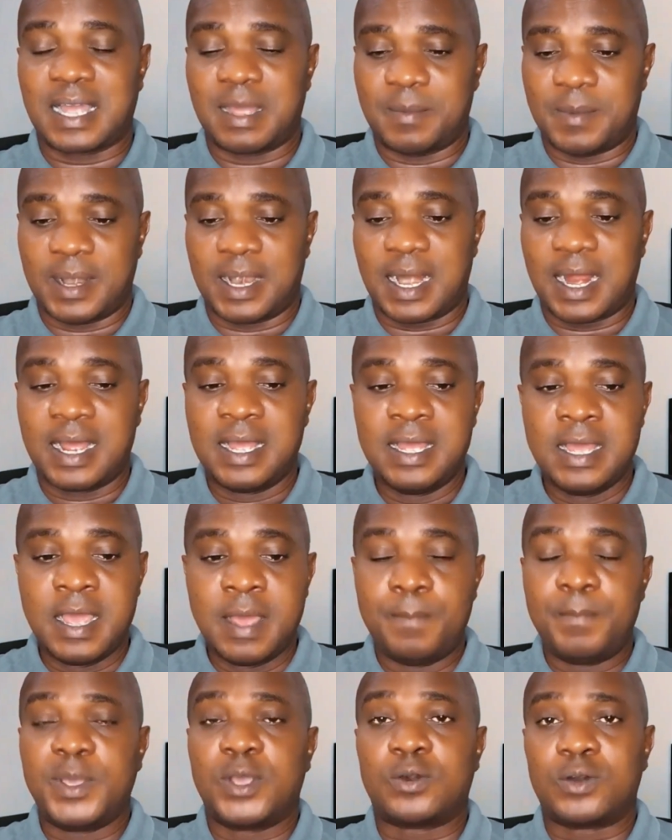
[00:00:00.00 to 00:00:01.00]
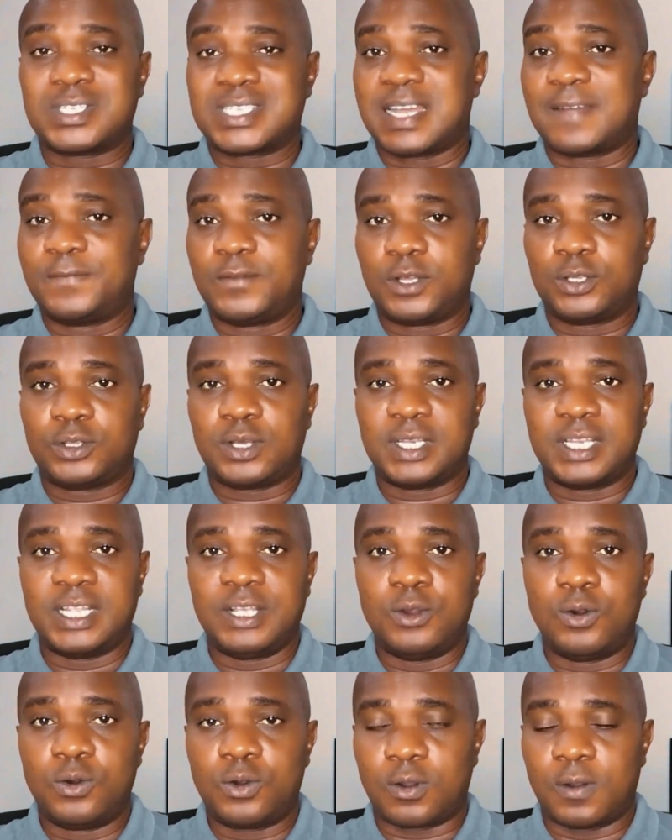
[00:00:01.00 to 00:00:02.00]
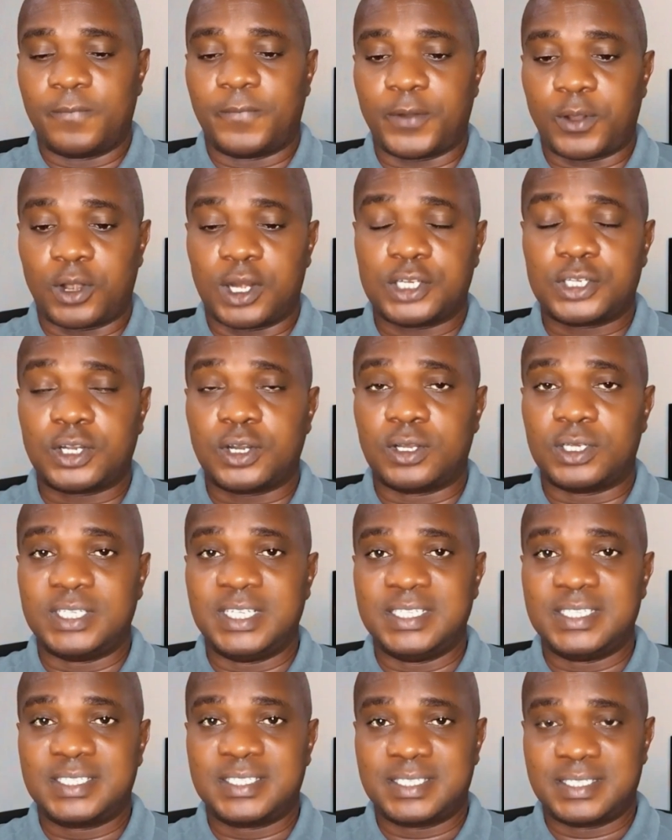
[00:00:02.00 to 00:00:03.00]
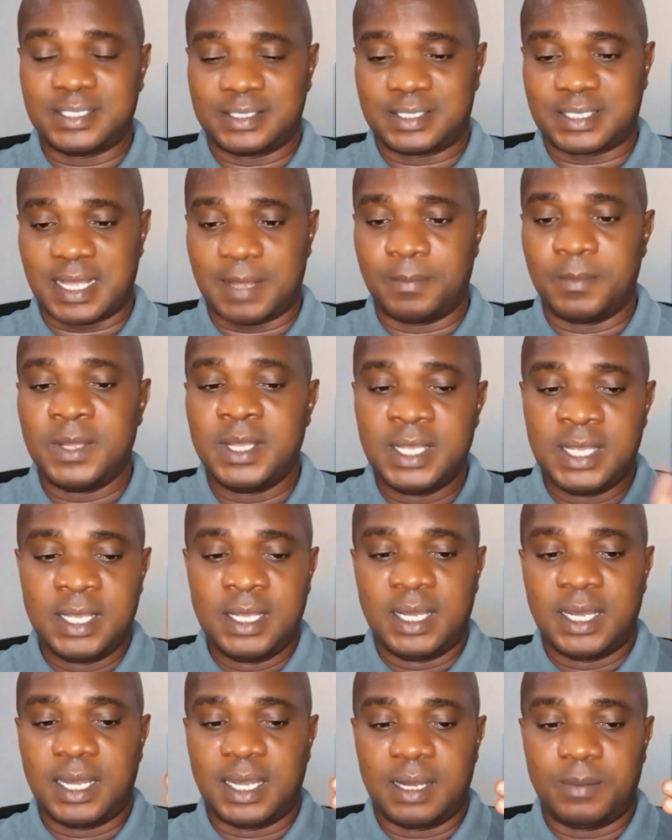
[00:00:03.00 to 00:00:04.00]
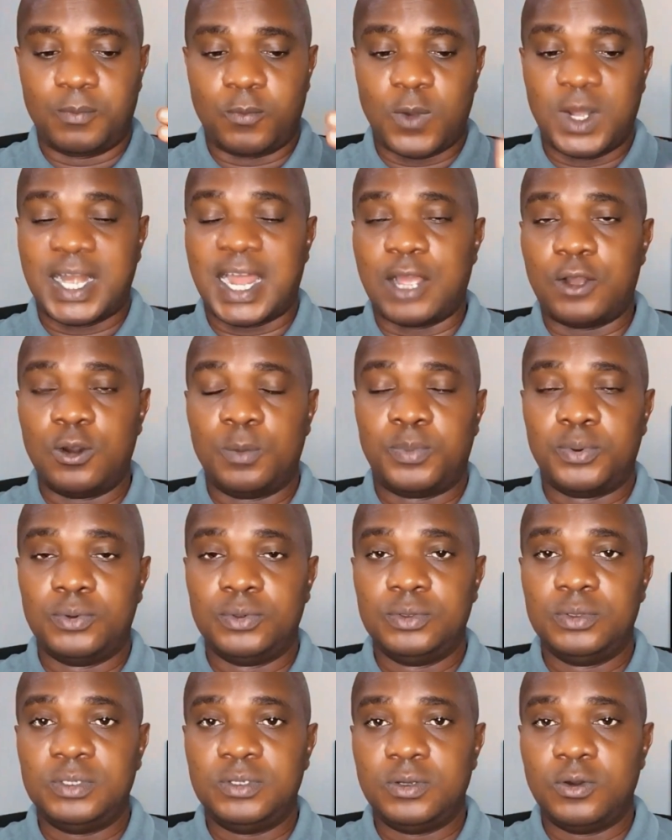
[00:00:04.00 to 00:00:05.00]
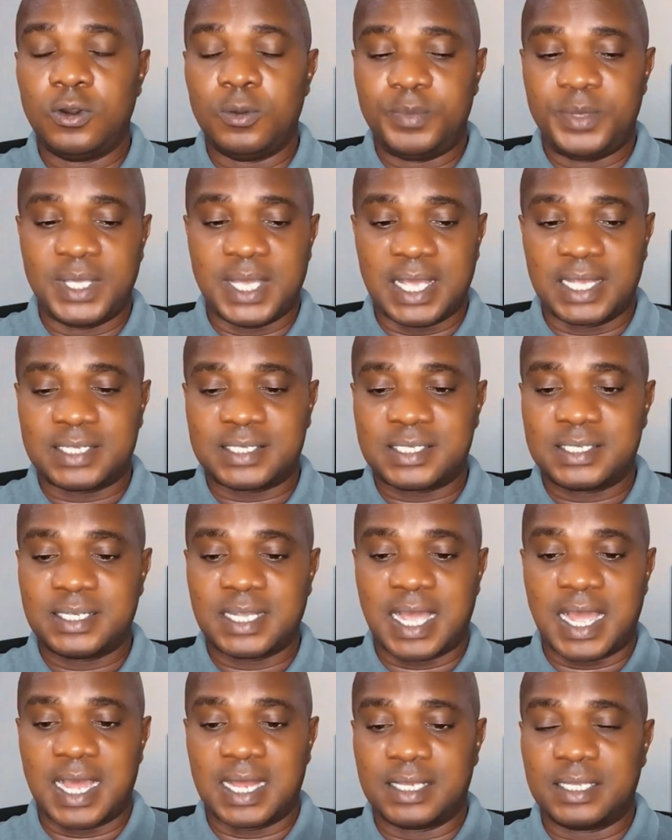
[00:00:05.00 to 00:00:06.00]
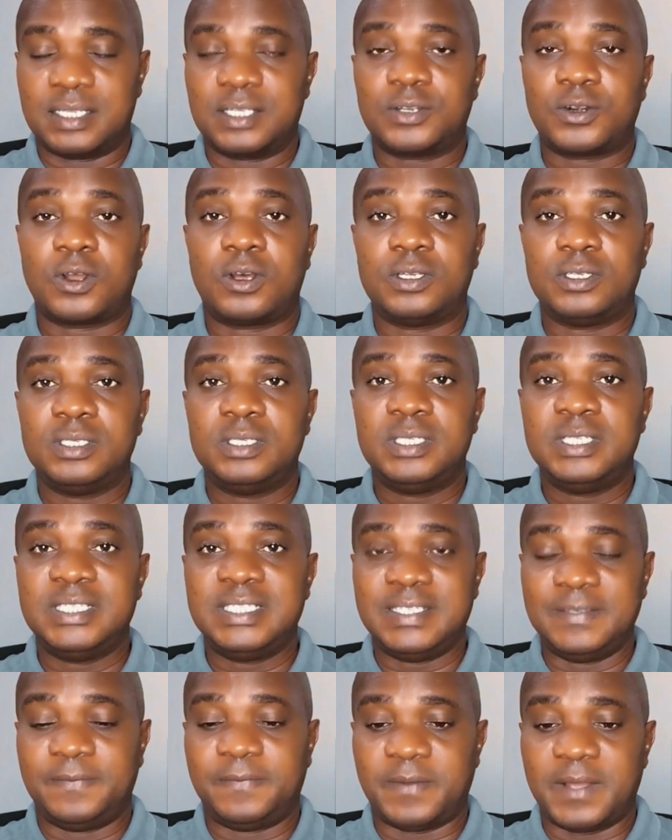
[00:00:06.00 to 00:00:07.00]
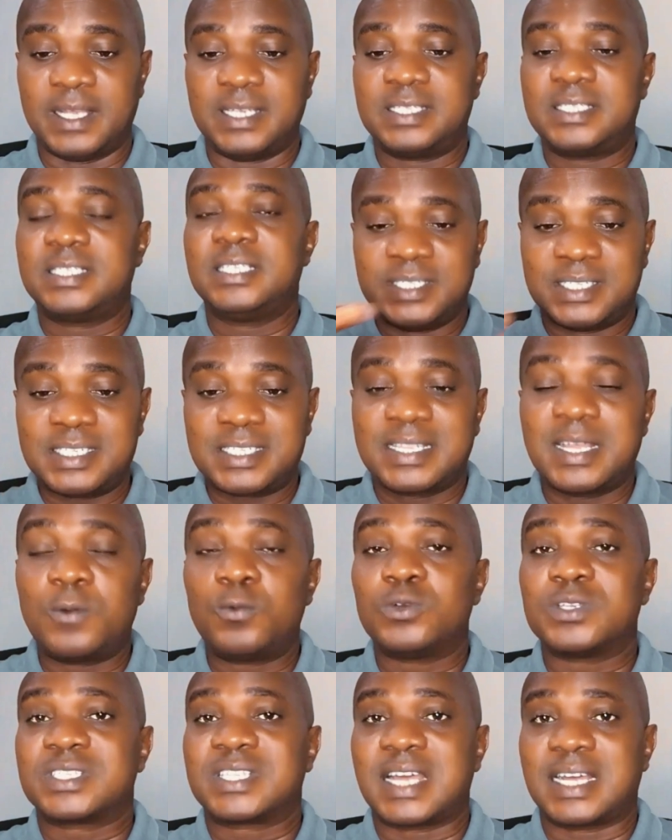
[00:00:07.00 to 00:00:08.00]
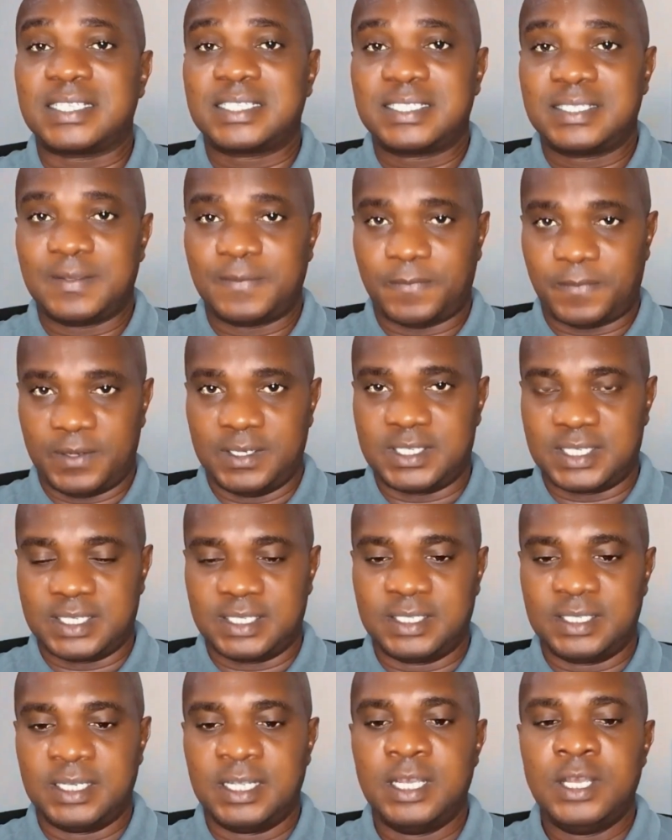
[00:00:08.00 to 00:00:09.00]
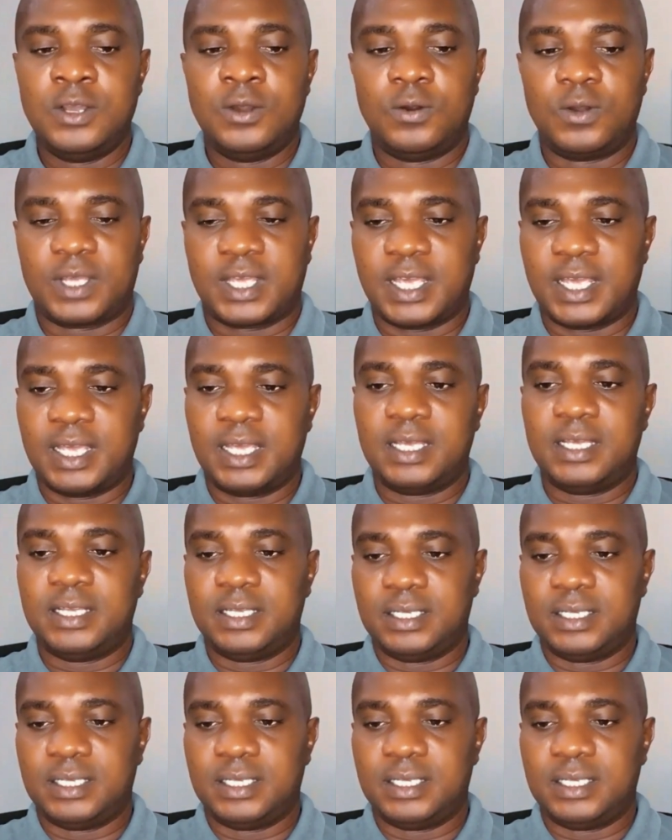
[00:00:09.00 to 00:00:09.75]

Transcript: camera because I've not done the whole configuration on this system. When I open OBS and run DeepFace, the system will start freezing, okay?